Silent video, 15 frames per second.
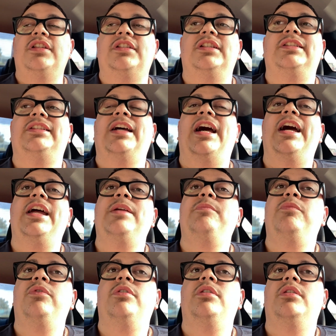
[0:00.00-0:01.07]
is a
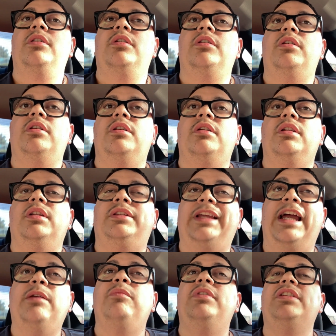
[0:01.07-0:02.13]

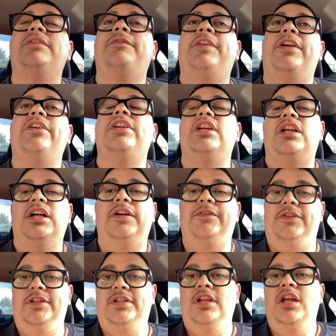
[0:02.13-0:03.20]
timeless variant
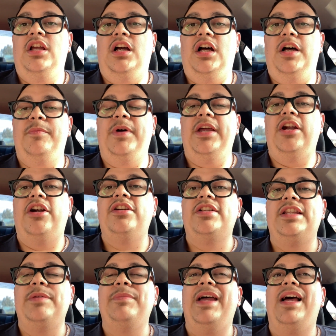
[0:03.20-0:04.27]
covers by an artist
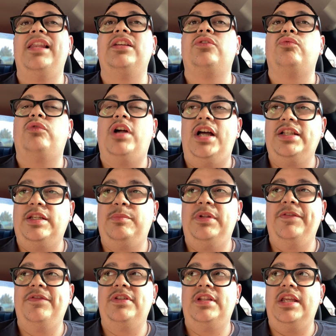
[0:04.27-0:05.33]
named Alex Ross, I
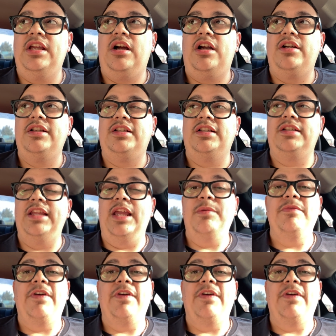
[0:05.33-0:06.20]
believe is the artist's name.